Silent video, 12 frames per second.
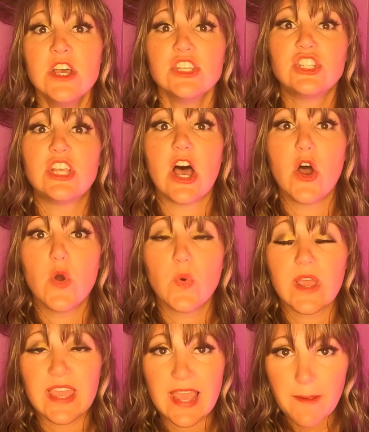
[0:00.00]

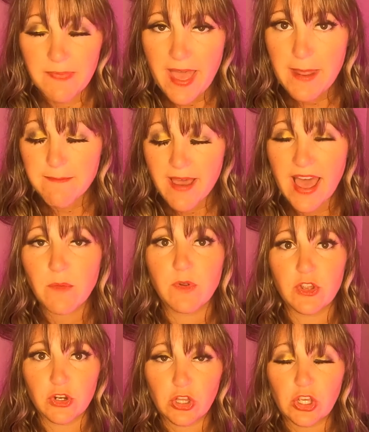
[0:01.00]
So keep that in mind
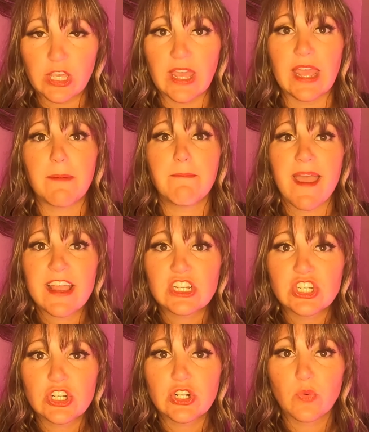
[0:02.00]
when you're looking. Make
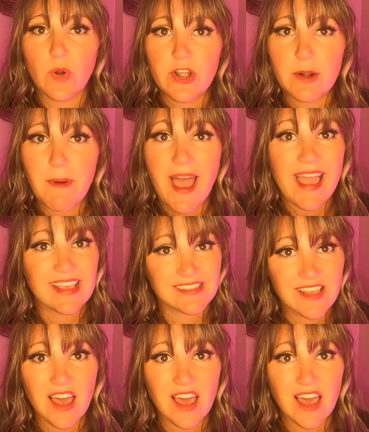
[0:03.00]
sure where you're buying is